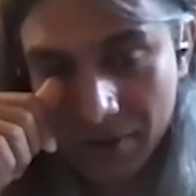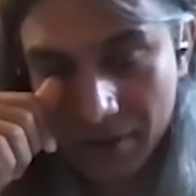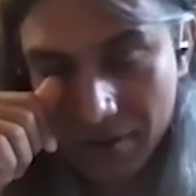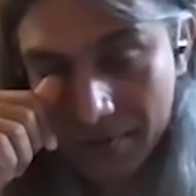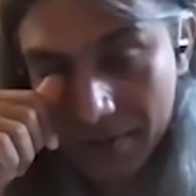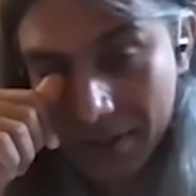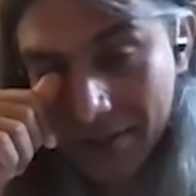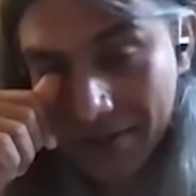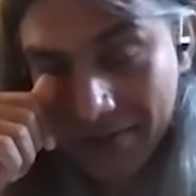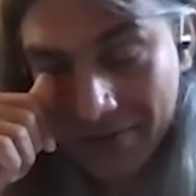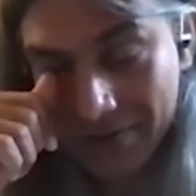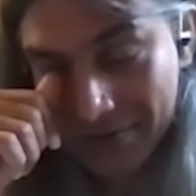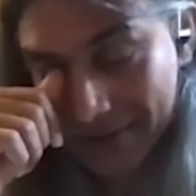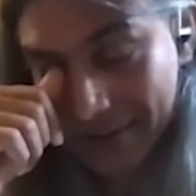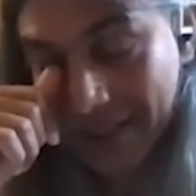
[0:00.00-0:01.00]
Dhabi
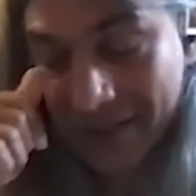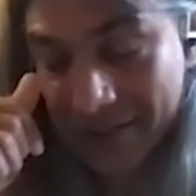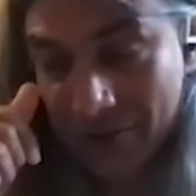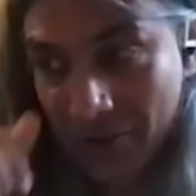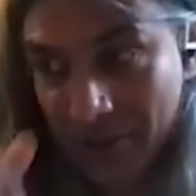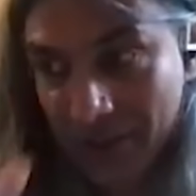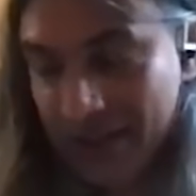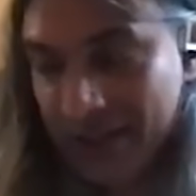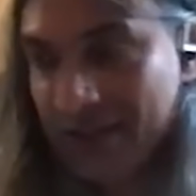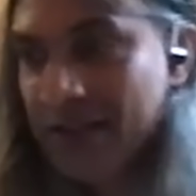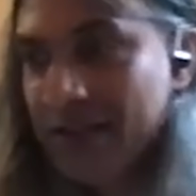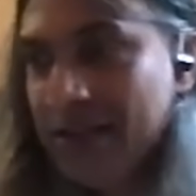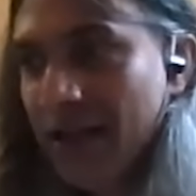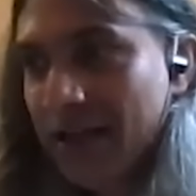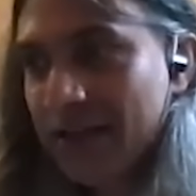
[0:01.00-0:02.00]
or UAE,
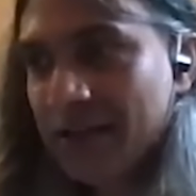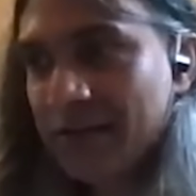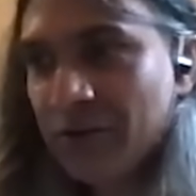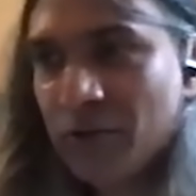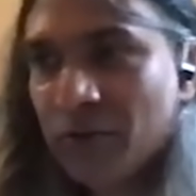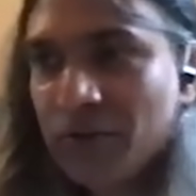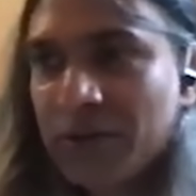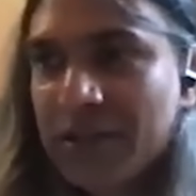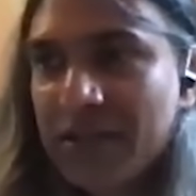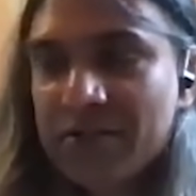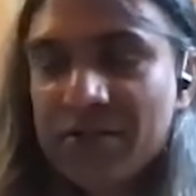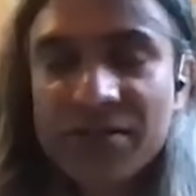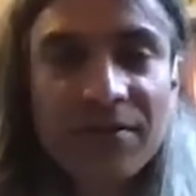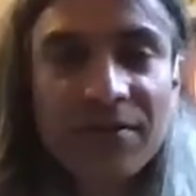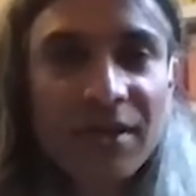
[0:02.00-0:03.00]
and then Kohli and
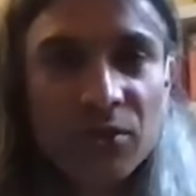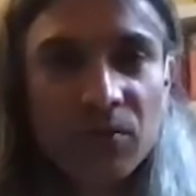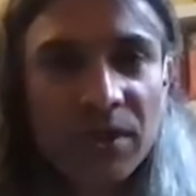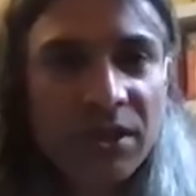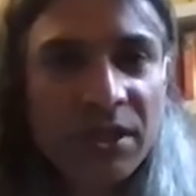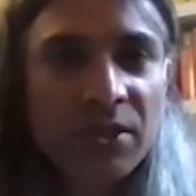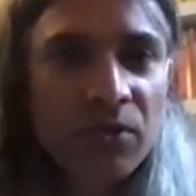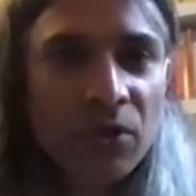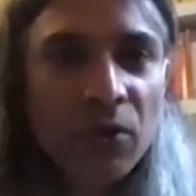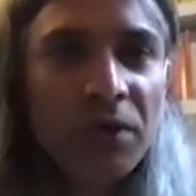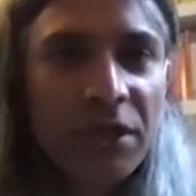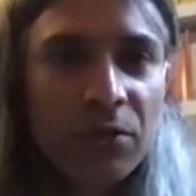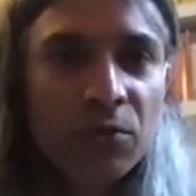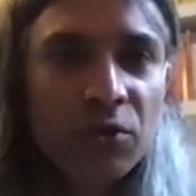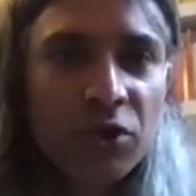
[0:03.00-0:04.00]
Siraj went. These were the
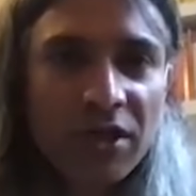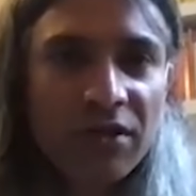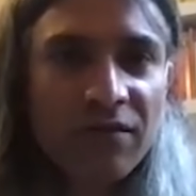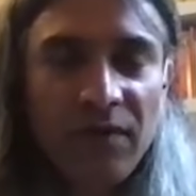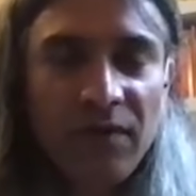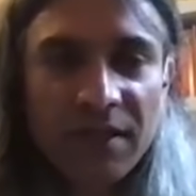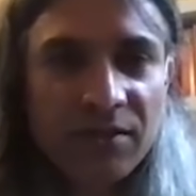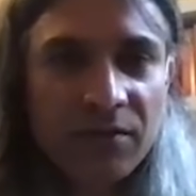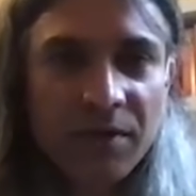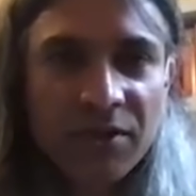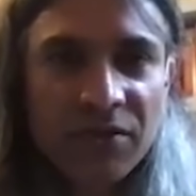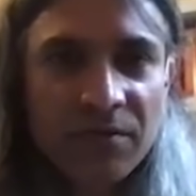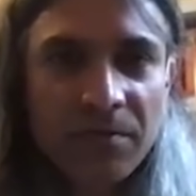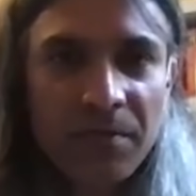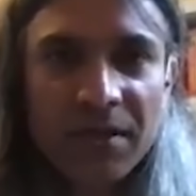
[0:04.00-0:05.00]
only two charter flights. The
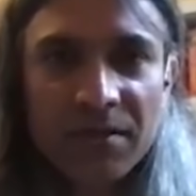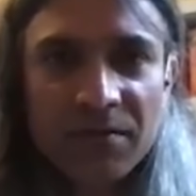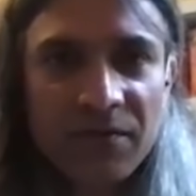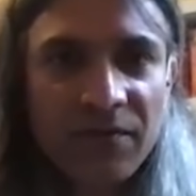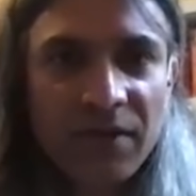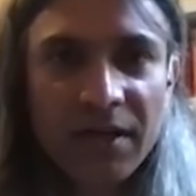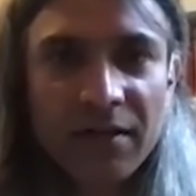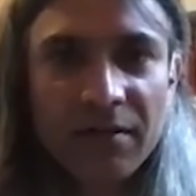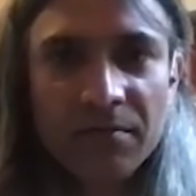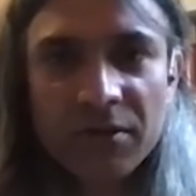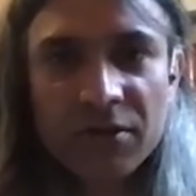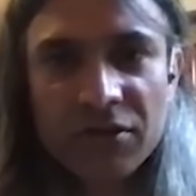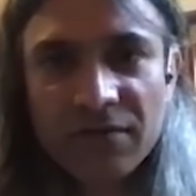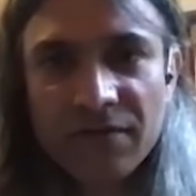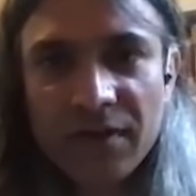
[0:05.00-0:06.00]
rest of the players were flying
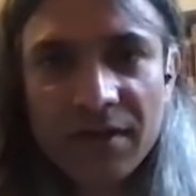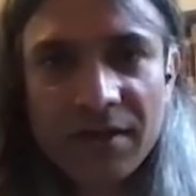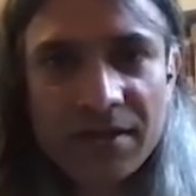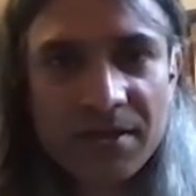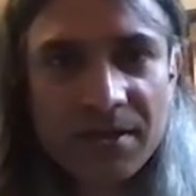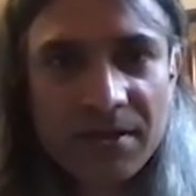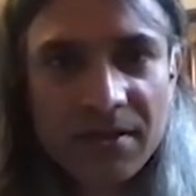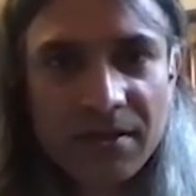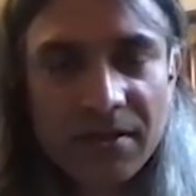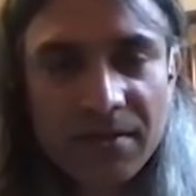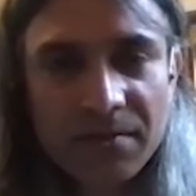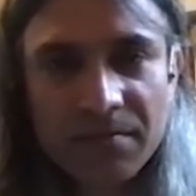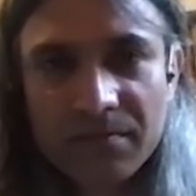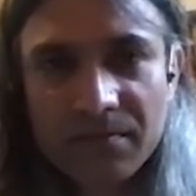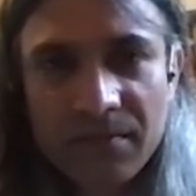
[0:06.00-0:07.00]
commercial flights,
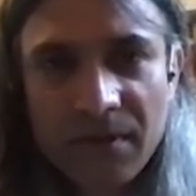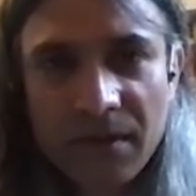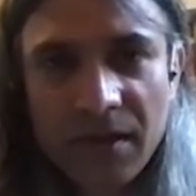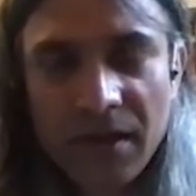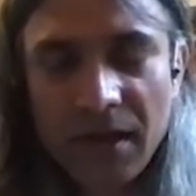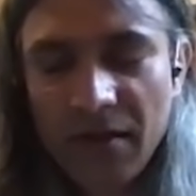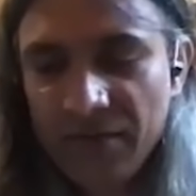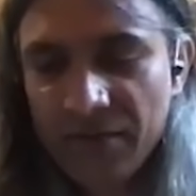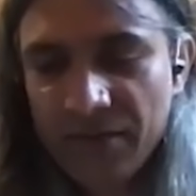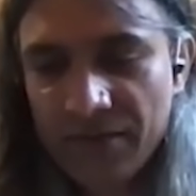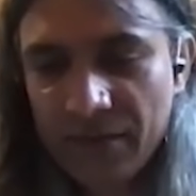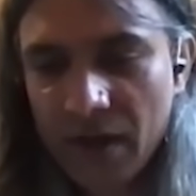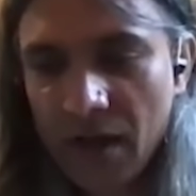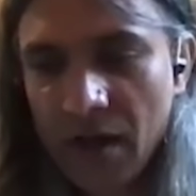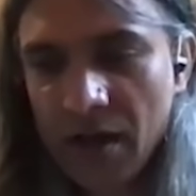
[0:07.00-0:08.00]
if
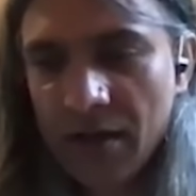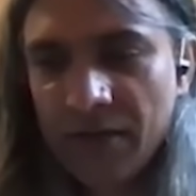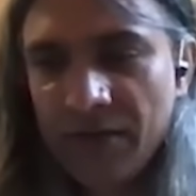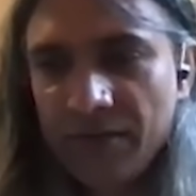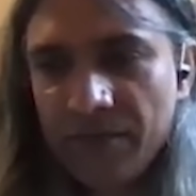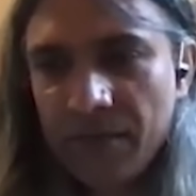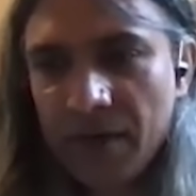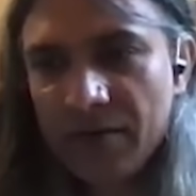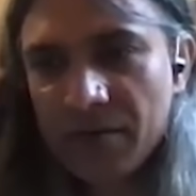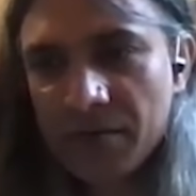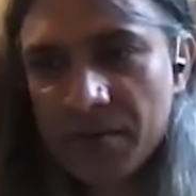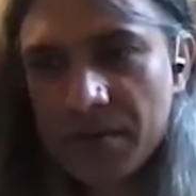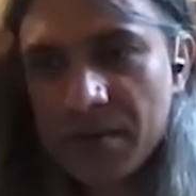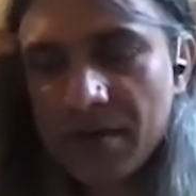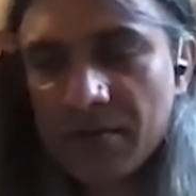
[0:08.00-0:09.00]
my
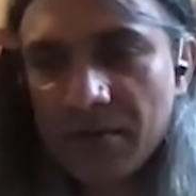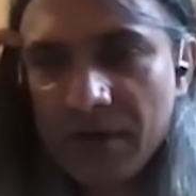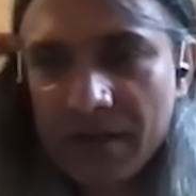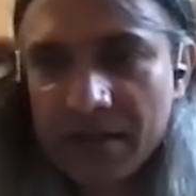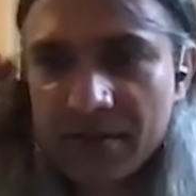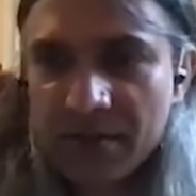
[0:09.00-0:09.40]
sources are correct.